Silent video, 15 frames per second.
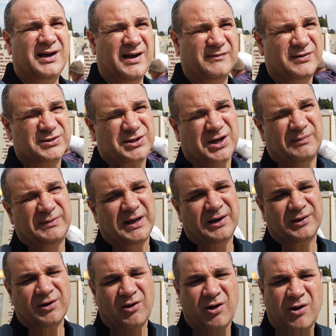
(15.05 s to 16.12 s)
I've just come
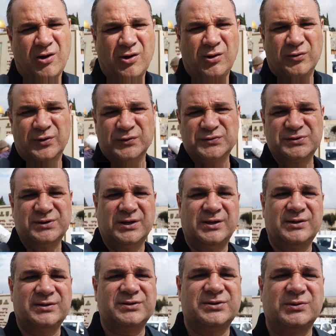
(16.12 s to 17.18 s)
down all those
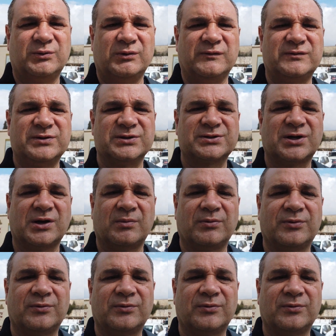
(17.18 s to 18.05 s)
stairs. We've just come